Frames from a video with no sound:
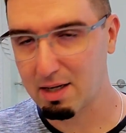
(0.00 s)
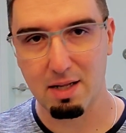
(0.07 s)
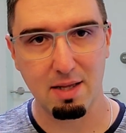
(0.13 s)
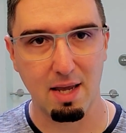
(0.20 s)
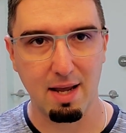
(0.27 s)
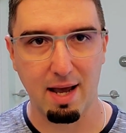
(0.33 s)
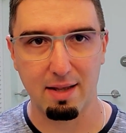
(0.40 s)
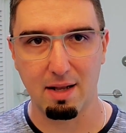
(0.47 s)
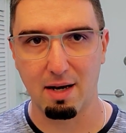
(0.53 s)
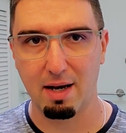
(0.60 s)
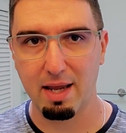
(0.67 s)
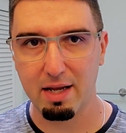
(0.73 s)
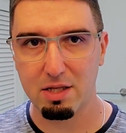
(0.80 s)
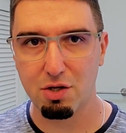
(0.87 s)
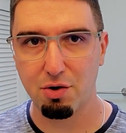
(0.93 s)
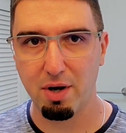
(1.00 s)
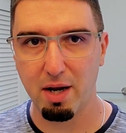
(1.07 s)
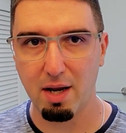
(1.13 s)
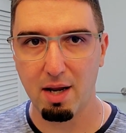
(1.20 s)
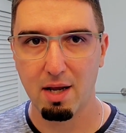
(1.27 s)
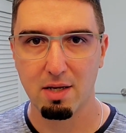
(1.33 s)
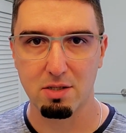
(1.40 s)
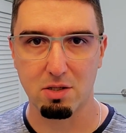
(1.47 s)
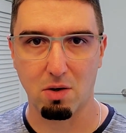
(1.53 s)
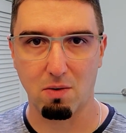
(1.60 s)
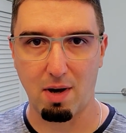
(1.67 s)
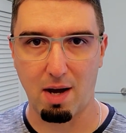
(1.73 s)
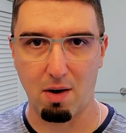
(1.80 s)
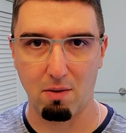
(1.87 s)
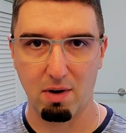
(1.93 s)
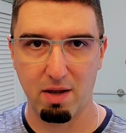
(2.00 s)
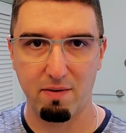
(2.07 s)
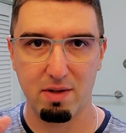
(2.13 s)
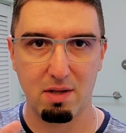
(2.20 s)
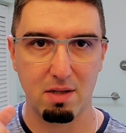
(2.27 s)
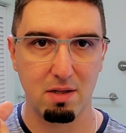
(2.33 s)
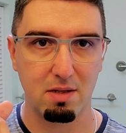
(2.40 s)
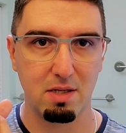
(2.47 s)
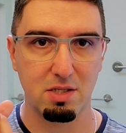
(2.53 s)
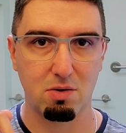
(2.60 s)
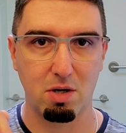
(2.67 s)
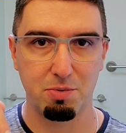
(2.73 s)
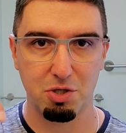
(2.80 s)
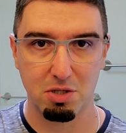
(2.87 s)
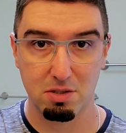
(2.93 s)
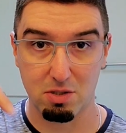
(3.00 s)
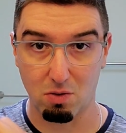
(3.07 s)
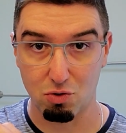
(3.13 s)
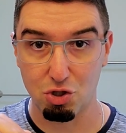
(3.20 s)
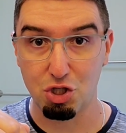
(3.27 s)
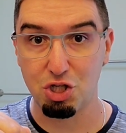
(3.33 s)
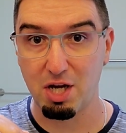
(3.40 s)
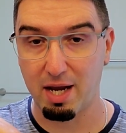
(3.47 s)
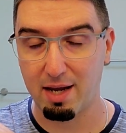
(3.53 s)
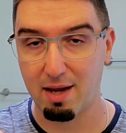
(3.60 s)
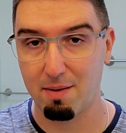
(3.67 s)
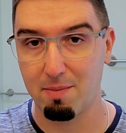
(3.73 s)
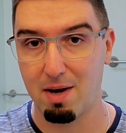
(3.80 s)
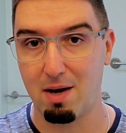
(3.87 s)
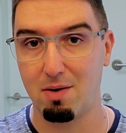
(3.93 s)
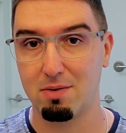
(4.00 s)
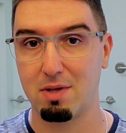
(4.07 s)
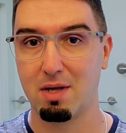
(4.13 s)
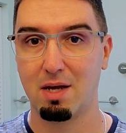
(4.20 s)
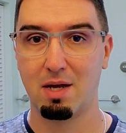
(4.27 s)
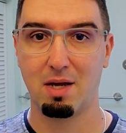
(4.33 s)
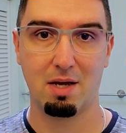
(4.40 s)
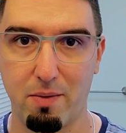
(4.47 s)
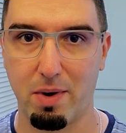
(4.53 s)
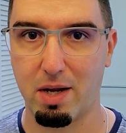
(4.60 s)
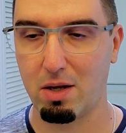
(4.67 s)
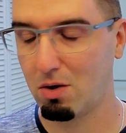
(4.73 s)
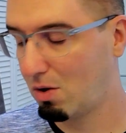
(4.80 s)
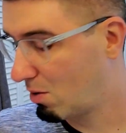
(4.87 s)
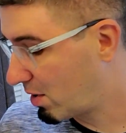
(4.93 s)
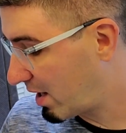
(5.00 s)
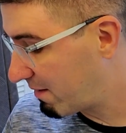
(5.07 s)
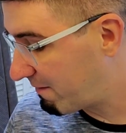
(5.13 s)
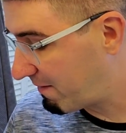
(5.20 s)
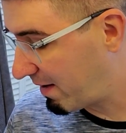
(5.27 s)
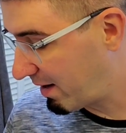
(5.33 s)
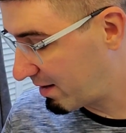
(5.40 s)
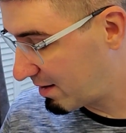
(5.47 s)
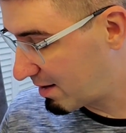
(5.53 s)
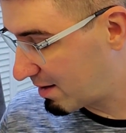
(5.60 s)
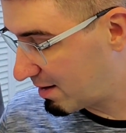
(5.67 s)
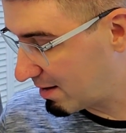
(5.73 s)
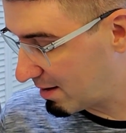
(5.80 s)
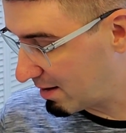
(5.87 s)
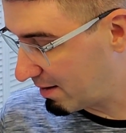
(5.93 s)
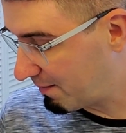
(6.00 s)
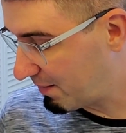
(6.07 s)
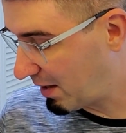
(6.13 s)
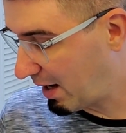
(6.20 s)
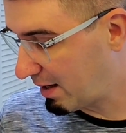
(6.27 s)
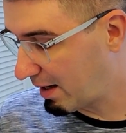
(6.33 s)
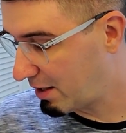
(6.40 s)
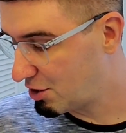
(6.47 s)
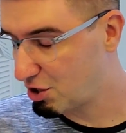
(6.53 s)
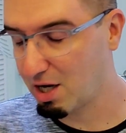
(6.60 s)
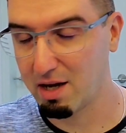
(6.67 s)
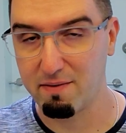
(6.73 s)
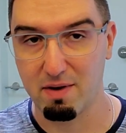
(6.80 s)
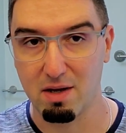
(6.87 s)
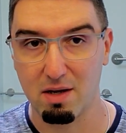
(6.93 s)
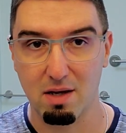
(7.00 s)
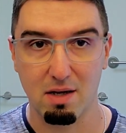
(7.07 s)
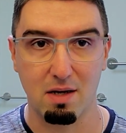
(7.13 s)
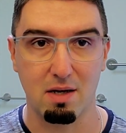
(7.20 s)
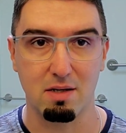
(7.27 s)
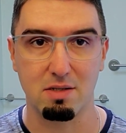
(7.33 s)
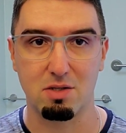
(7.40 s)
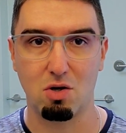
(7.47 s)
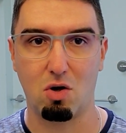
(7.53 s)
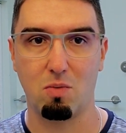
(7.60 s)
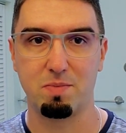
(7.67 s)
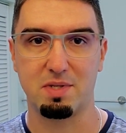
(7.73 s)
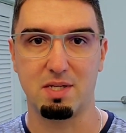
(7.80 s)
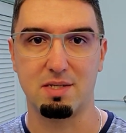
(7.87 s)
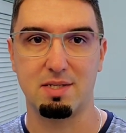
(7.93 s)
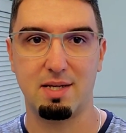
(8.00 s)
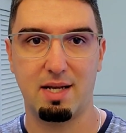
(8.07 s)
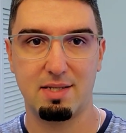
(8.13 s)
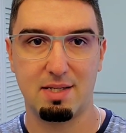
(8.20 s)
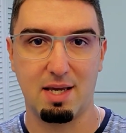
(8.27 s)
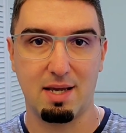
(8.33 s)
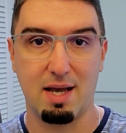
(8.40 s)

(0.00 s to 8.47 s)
I think that he had a link tree, so I'll leave it in the description. So check him out where you can find the AA shaving soaps and sets.